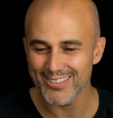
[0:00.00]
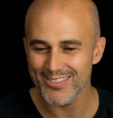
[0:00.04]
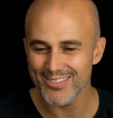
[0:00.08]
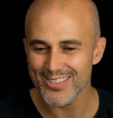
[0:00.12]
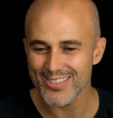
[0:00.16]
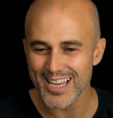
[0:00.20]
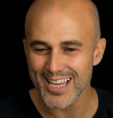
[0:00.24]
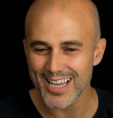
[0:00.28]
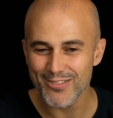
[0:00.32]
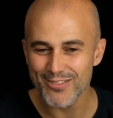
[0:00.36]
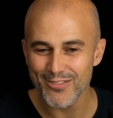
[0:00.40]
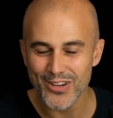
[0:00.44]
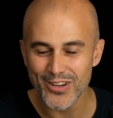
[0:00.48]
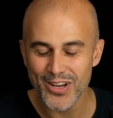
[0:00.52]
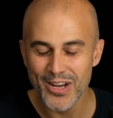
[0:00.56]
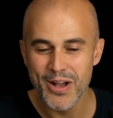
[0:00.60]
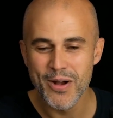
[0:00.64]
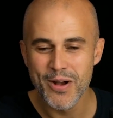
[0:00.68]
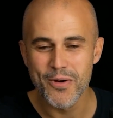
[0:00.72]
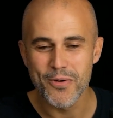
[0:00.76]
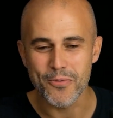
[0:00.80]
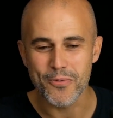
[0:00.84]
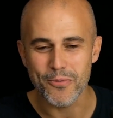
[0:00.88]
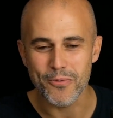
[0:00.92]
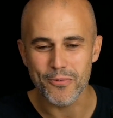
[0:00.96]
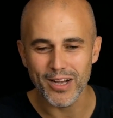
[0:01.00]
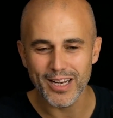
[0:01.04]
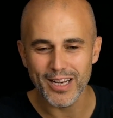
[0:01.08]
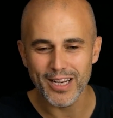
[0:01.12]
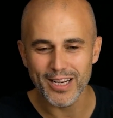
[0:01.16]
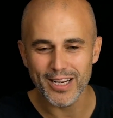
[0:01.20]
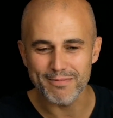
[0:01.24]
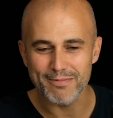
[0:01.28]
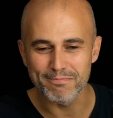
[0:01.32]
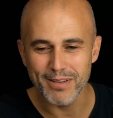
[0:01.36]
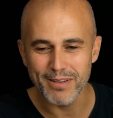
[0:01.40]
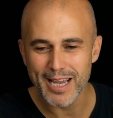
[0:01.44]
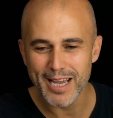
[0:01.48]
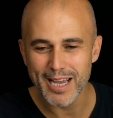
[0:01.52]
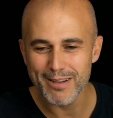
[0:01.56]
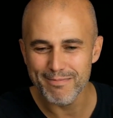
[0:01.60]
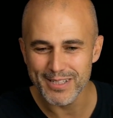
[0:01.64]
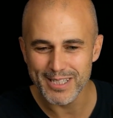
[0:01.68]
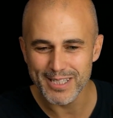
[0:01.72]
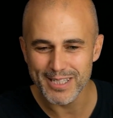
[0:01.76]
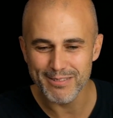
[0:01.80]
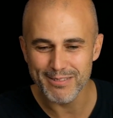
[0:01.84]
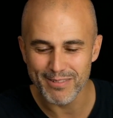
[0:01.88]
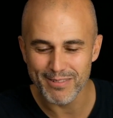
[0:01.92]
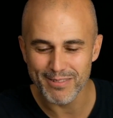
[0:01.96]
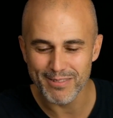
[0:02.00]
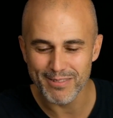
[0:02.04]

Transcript: of stuff. Well, maybe